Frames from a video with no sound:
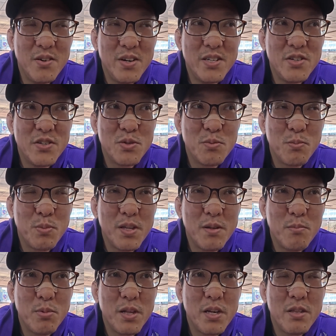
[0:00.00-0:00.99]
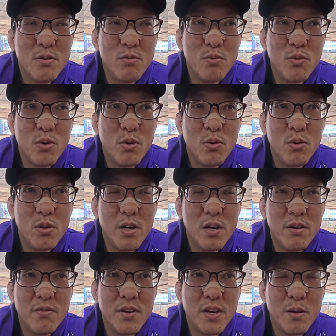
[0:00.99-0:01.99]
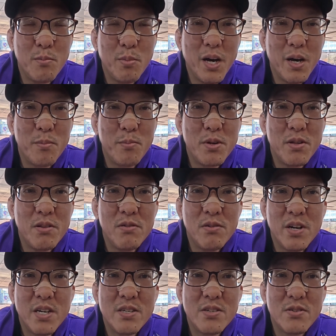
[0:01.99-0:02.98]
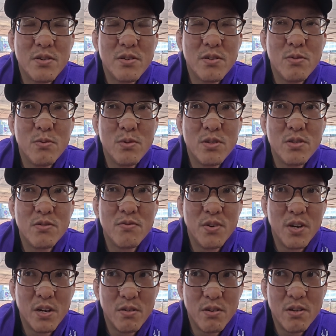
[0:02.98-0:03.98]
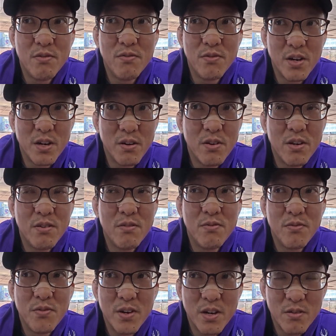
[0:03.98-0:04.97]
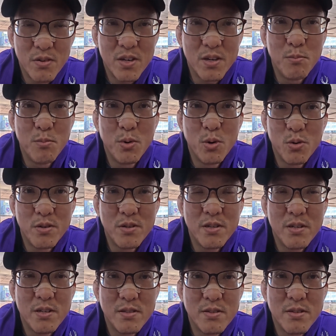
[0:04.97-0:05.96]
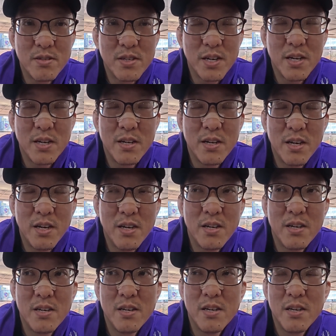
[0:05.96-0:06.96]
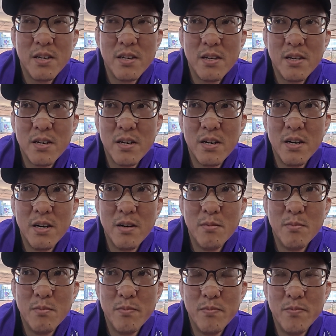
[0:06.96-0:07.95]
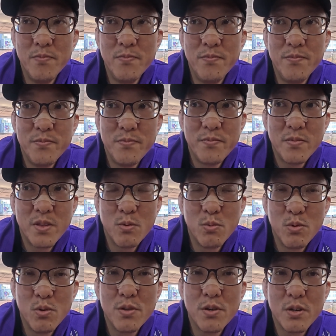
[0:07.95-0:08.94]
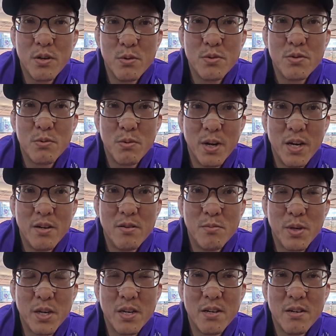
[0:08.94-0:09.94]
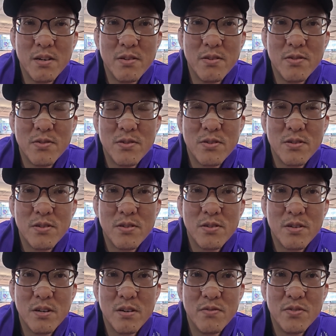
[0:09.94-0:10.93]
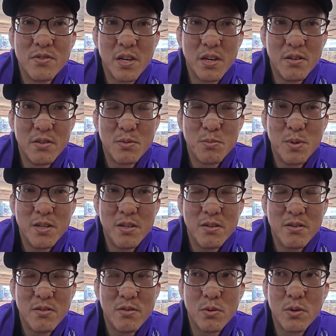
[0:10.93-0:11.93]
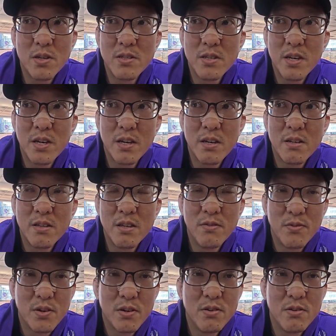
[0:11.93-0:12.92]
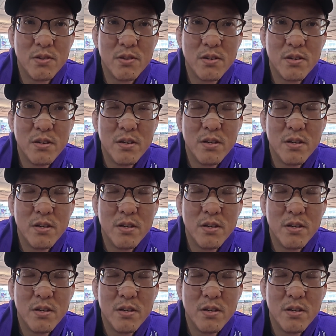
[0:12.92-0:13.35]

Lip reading: And just play the role of a popularizer, which is very, very, very important in society. The world goes around because of salesmen who can take difficult